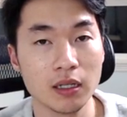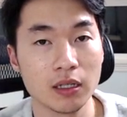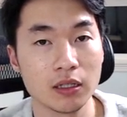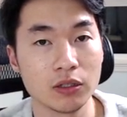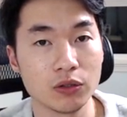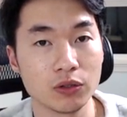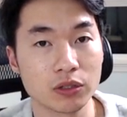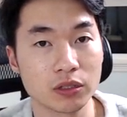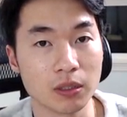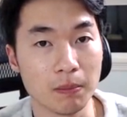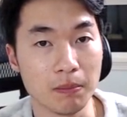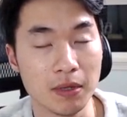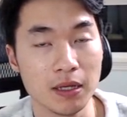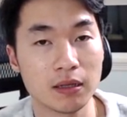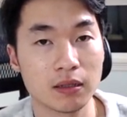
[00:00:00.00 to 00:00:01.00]
you
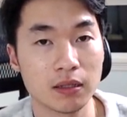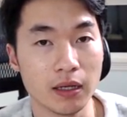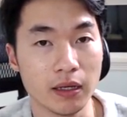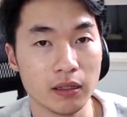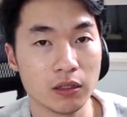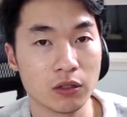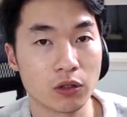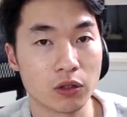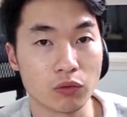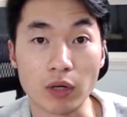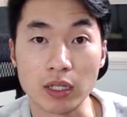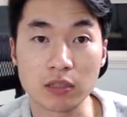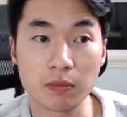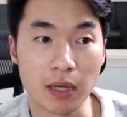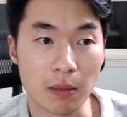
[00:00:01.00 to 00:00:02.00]
submit your
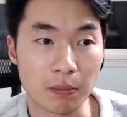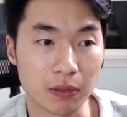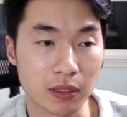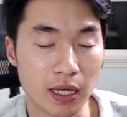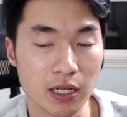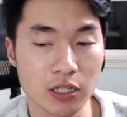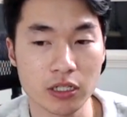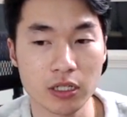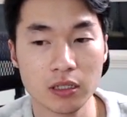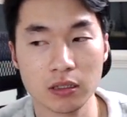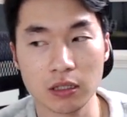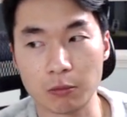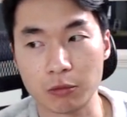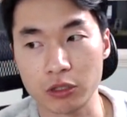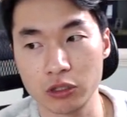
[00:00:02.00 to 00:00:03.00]
resume application.
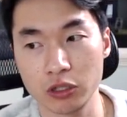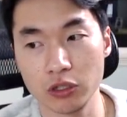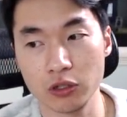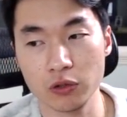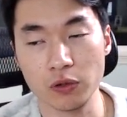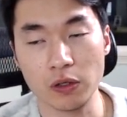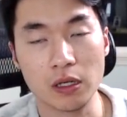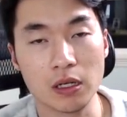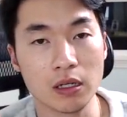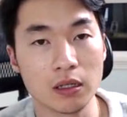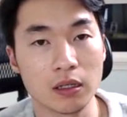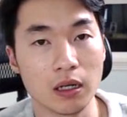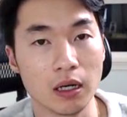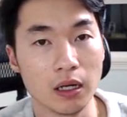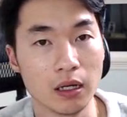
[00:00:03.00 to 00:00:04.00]
Number two,
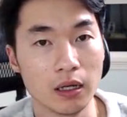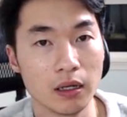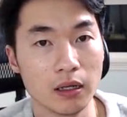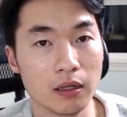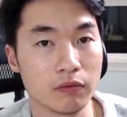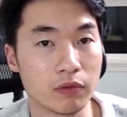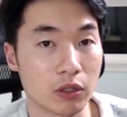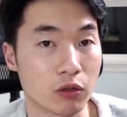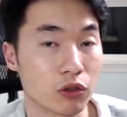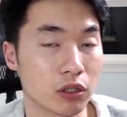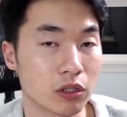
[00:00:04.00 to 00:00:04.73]
a recruiter